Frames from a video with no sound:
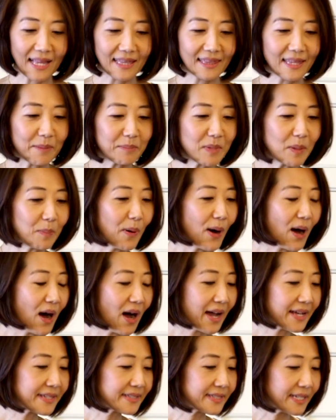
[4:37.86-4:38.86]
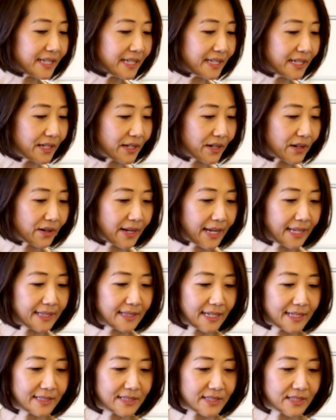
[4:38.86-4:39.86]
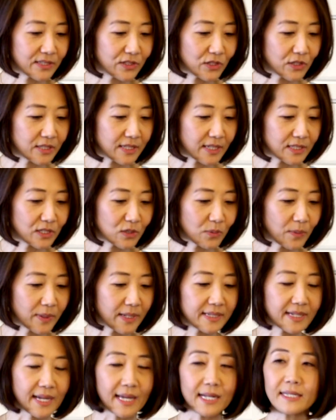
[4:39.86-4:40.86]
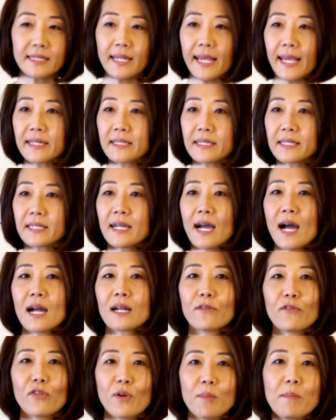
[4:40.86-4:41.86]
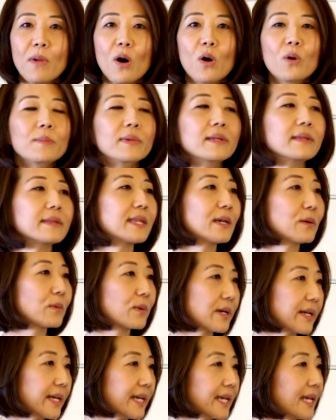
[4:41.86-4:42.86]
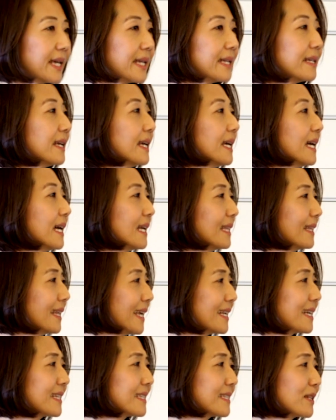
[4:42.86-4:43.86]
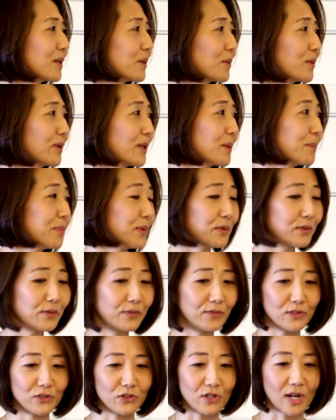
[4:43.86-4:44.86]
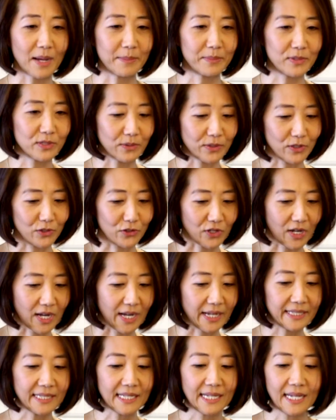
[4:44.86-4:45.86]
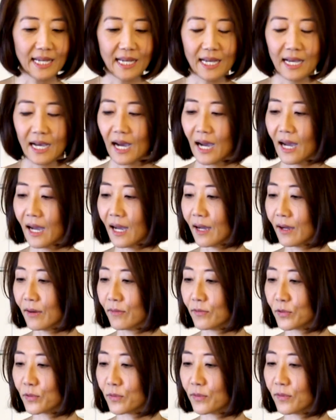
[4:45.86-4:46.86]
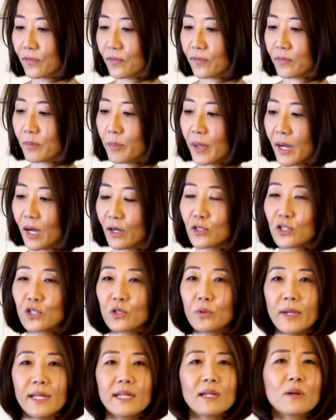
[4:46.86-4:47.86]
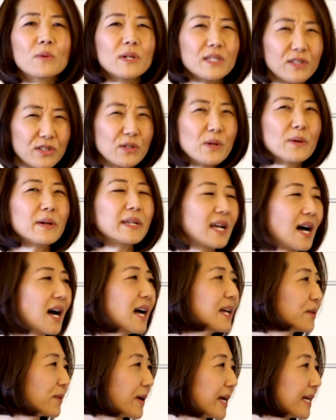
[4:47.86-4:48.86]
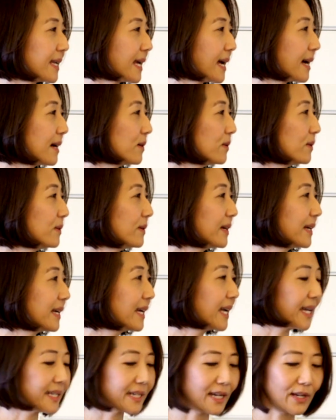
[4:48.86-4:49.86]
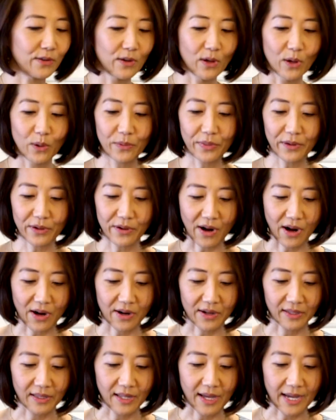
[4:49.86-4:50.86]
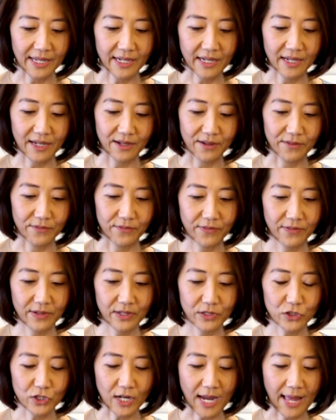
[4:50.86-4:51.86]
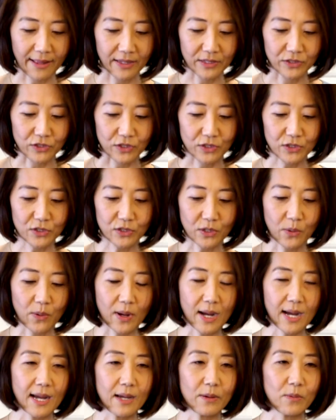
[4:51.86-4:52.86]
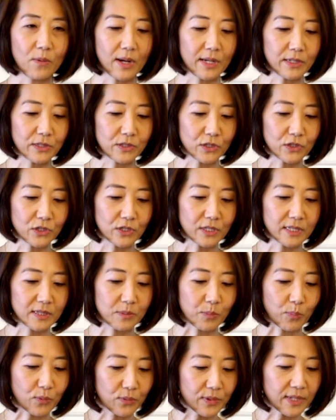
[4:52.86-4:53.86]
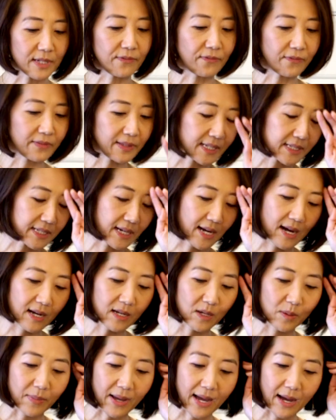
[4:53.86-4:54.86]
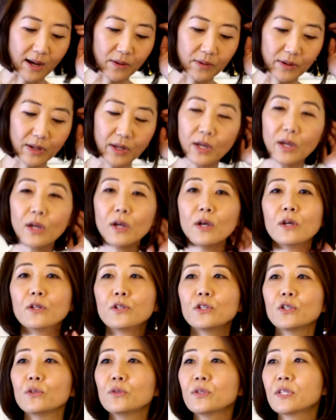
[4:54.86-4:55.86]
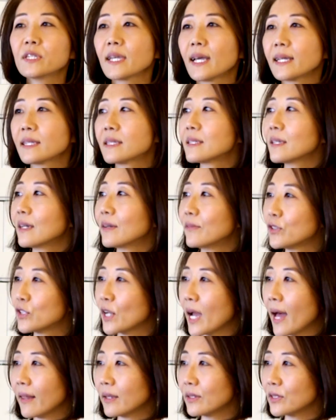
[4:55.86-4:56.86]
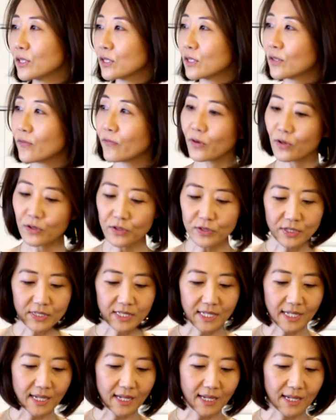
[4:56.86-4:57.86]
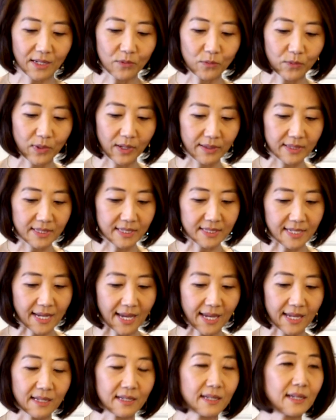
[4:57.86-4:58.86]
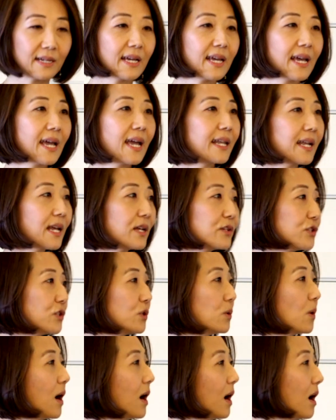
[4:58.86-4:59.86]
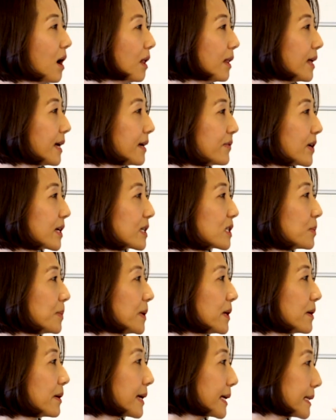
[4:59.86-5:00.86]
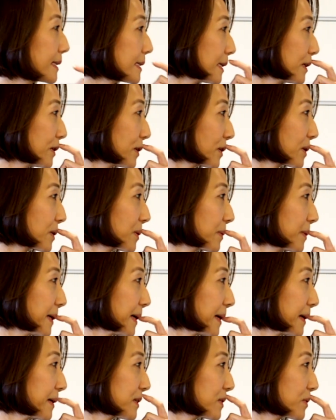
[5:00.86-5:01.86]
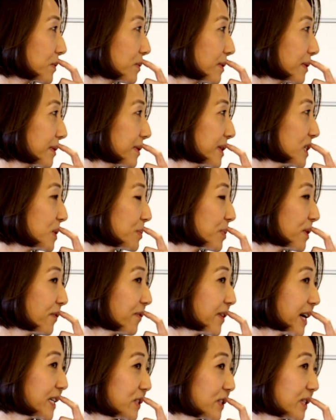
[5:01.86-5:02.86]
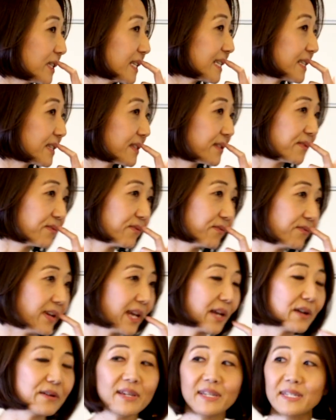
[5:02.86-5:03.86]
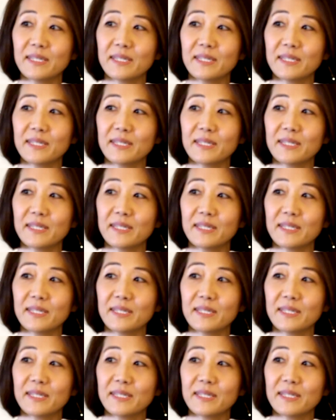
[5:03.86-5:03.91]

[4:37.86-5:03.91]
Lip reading: Let me pause here and I just want to kind of take stock of the moment that we're in. Lennox did a really beautiful job, so did John, of sort of punctuating what's going on right now. And I know there are a lot of challenges. So I want to just briefly talk about two sets of challenges. First, in real estate, And as you all have experienced in your careers, this profession is very